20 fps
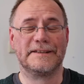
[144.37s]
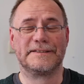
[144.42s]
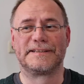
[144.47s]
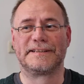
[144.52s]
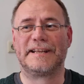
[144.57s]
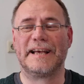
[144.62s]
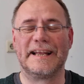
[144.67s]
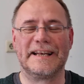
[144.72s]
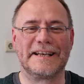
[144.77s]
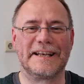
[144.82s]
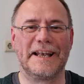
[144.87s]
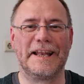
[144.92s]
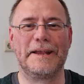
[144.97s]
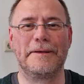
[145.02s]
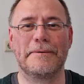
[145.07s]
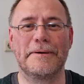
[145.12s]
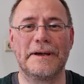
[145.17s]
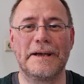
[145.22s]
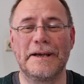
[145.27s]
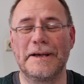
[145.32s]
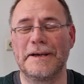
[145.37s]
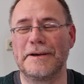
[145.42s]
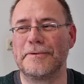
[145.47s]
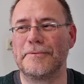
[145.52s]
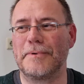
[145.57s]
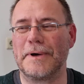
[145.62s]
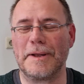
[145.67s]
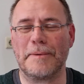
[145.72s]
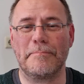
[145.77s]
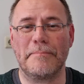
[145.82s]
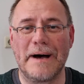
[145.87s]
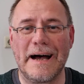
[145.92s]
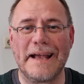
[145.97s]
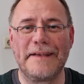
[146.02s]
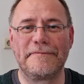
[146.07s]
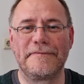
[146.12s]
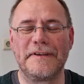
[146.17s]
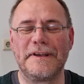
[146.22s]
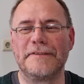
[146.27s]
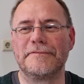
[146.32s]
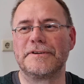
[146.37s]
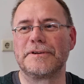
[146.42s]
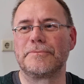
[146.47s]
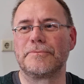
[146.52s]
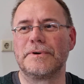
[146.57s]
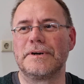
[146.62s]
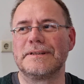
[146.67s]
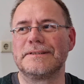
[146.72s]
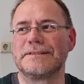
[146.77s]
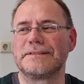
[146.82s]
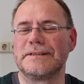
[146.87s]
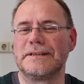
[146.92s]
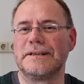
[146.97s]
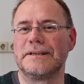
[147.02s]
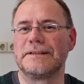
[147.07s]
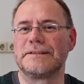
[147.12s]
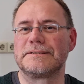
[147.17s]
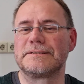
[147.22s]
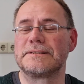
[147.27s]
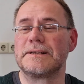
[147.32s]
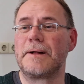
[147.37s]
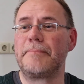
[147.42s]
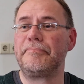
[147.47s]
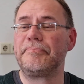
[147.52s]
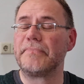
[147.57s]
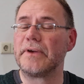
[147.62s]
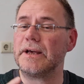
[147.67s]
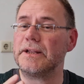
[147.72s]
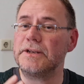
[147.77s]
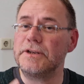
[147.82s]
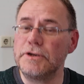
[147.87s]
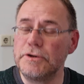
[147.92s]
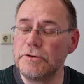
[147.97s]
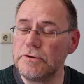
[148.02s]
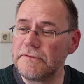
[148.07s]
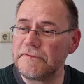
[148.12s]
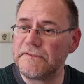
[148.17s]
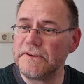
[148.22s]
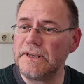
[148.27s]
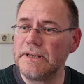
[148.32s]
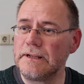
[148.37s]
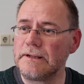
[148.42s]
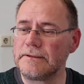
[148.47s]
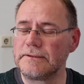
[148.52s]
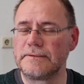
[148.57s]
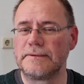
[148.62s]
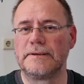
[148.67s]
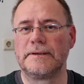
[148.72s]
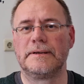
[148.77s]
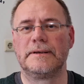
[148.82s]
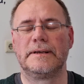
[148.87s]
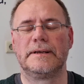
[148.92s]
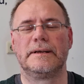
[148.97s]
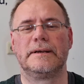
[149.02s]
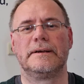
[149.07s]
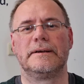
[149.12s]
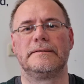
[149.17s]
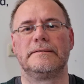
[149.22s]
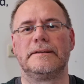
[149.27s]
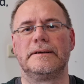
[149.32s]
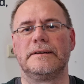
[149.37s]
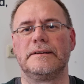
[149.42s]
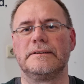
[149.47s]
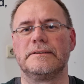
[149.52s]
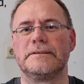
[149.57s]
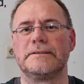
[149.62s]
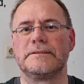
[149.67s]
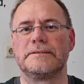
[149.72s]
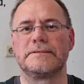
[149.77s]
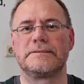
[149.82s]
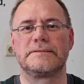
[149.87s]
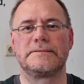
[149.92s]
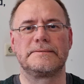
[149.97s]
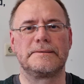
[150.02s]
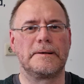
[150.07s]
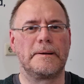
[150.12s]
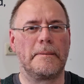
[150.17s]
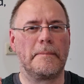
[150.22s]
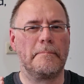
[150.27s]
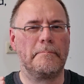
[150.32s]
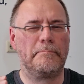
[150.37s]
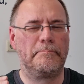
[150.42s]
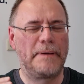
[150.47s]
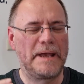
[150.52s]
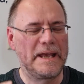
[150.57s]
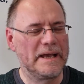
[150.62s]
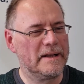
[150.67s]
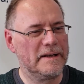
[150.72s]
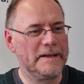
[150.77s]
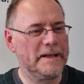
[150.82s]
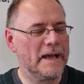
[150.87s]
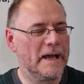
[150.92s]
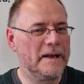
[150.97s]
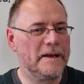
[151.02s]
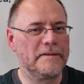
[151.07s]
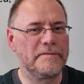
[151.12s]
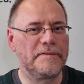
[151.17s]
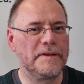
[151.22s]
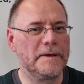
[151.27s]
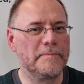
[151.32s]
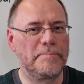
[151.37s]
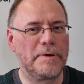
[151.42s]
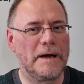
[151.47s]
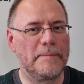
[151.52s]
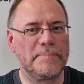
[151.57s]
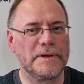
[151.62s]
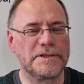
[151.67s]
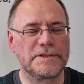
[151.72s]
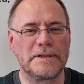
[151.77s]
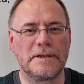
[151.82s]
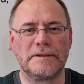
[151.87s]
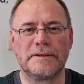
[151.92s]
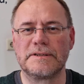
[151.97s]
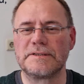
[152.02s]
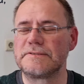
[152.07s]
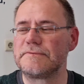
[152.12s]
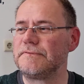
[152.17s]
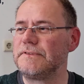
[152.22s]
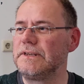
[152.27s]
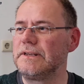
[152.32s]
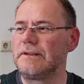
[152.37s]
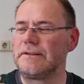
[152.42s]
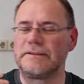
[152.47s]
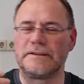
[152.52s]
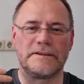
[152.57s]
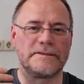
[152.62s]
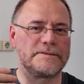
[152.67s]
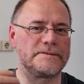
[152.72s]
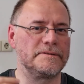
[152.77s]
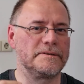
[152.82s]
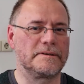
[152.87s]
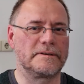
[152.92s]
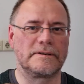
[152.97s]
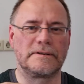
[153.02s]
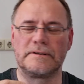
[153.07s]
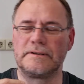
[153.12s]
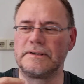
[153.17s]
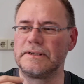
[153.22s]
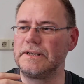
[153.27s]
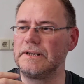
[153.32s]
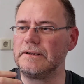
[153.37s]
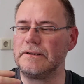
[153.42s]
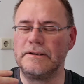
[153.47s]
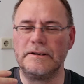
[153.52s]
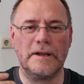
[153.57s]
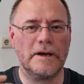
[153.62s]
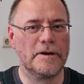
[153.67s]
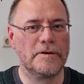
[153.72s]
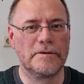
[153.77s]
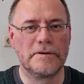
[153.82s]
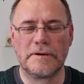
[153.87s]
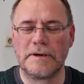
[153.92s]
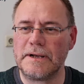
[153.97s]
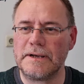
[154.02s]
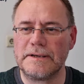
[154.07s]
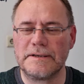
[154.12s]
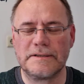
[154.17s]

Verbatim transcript: incidentally, one of my favorite ones. It's a new field. There is barely anything published on this field. There are certainly no